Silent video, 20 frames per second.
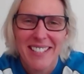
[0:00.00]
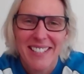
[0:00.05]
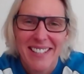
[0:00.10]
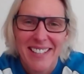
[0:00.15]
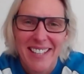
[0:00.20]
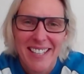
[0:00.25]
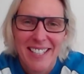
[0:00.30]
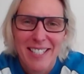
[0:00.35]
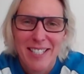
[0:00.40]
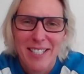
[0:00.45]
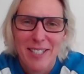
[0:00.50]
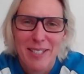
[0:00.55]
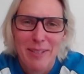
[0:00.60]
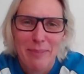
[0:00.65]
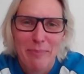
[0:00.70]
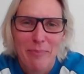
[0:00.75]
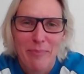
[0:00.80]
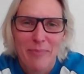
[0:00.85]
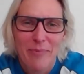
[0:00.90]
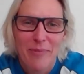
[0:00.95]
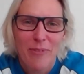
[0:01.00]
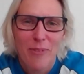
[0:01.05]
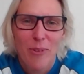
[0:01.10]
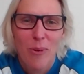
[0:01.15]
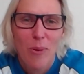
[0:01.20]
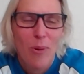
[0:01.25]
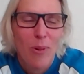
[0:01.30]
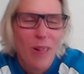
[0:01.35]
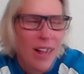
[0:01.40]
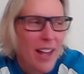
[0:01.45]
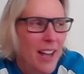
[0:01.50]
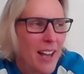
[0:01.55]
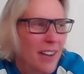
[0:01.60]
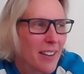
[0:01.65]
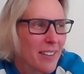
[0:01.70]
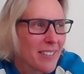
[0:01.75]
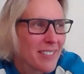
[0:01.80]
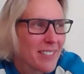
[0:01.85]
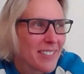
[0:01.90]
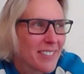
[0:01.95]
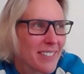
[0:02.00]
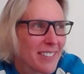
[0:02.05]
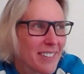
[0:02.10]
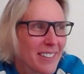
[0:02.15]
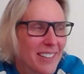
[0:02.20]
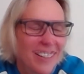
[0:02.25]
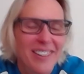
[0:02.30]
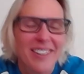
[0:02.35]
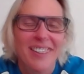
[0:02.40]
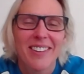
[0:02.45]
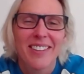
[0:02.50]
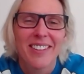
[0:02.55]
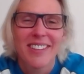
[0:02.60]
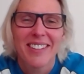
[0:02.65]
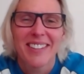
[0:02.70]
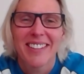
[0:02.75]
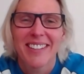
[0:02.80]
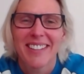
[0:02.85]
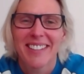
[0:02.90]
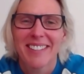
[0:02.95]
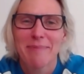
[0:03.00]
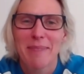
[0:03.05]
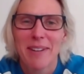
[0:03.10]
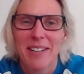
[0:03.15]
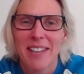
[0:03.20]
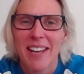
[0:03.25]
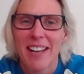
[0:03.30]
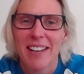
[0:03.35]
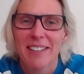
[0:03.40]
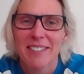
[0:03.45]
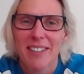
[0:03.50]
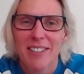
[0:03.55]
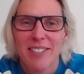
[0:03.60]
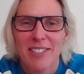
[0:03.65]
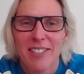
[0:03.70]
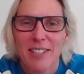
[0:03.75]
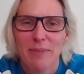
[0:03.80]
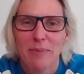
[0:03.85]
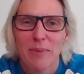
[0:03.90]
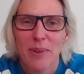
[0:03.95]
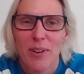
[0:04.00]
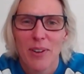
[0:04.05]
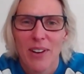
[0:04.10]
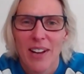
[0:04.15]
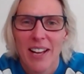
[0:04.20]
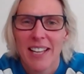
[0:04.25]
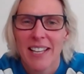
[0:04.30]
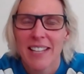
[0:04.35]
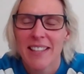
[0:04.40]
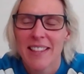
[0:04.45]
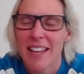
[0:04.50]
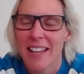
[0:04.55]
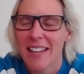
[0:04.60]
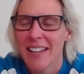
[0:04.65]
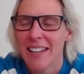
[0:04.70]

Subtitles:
They just used to fall out. Oh. But yeah, so she was well to hang in there.